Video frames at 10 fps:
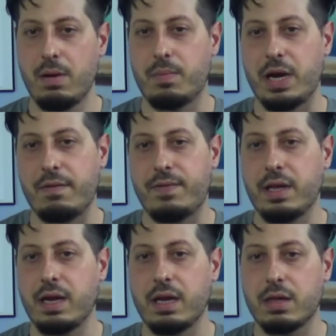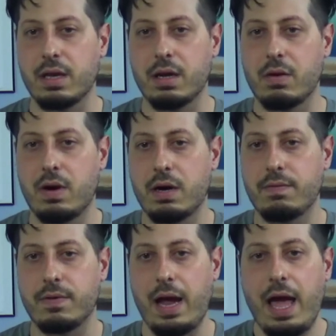But I feel like it's going to go on
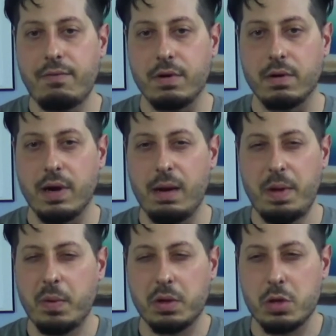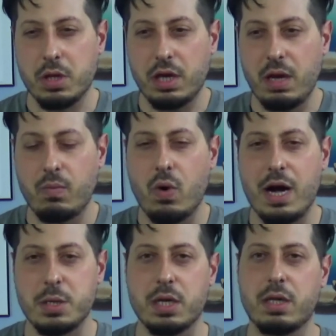forever, right? People are just going to keep
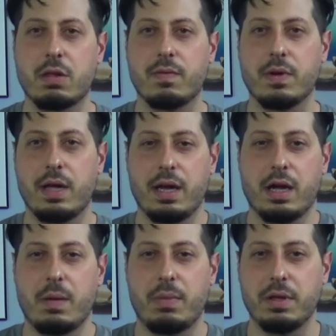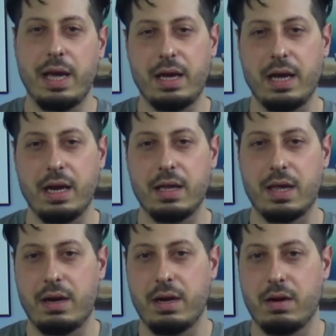watching this for like a couple decades.
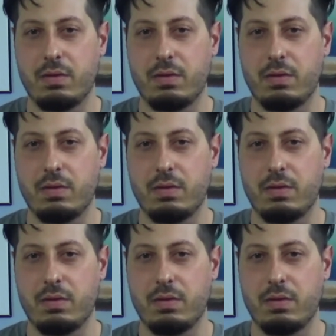I don't know.